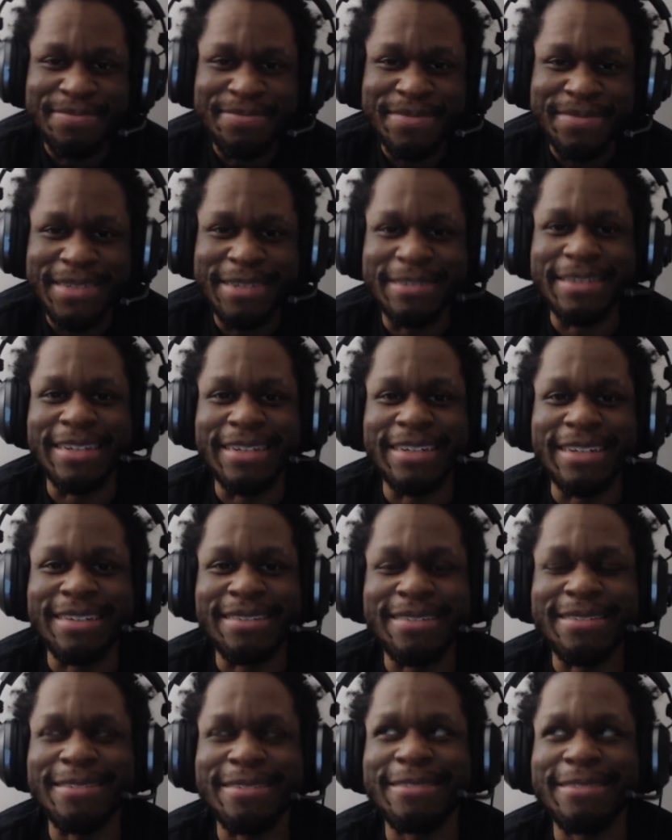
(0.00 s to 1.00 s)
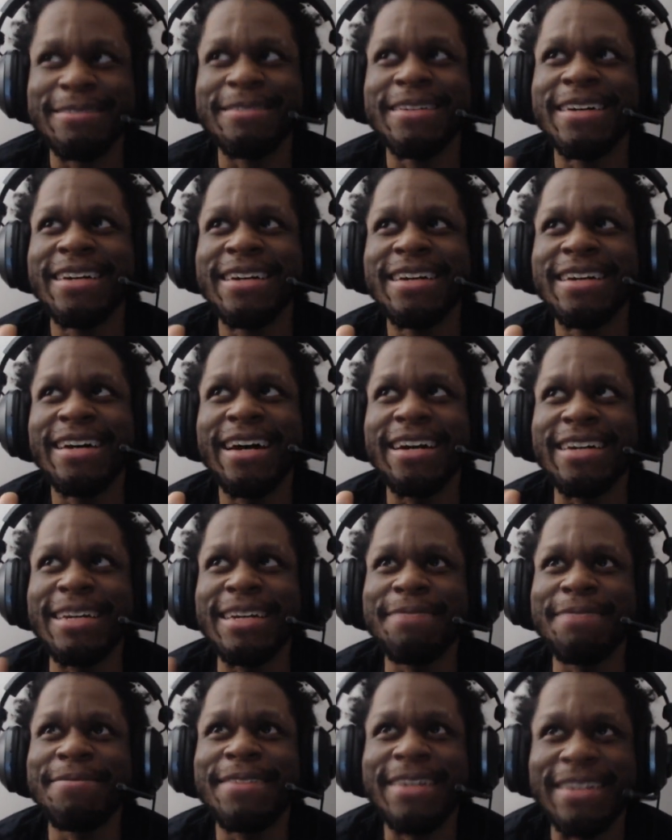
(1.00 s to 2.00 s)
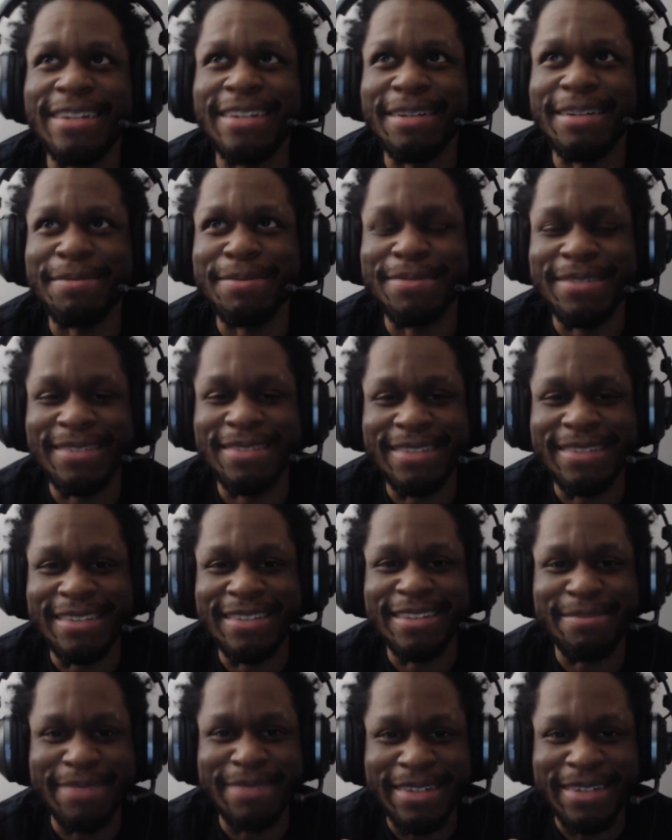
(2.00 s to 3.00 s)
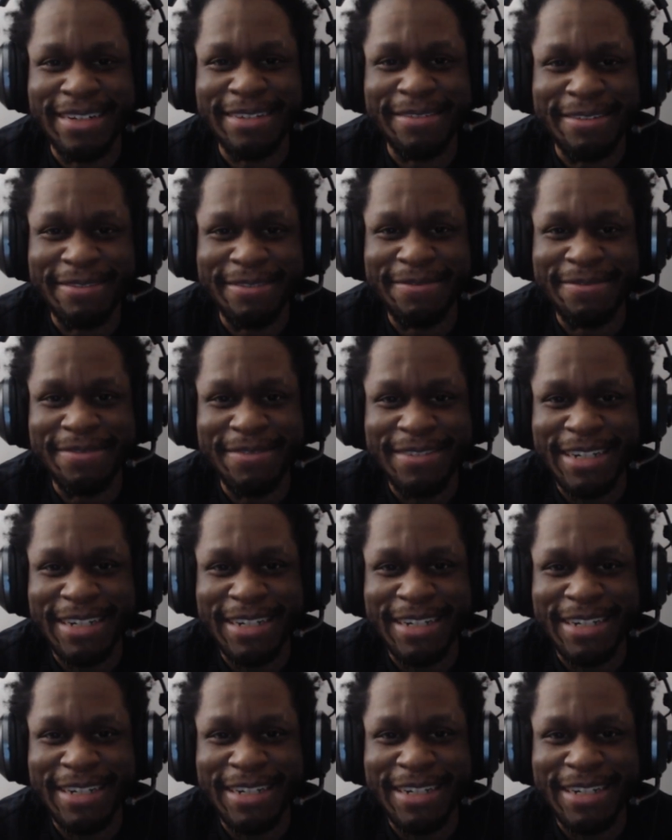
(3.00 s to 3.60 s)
okay, so I keep forgetting I'm supposed to say this at the beginning of every